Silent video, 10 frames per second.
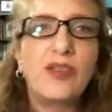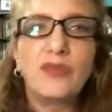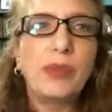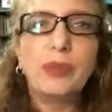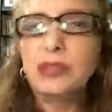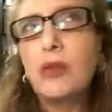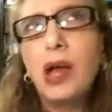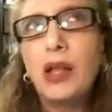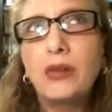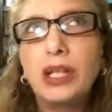And people say, oh, I
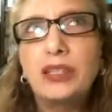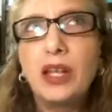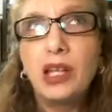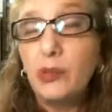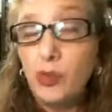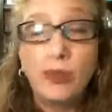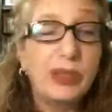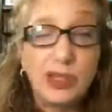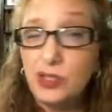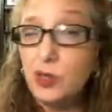don't eat that anymore, but
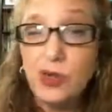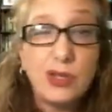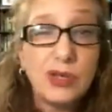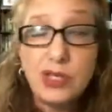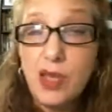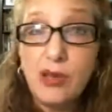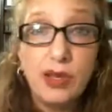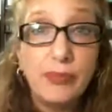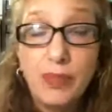the stores are selling them.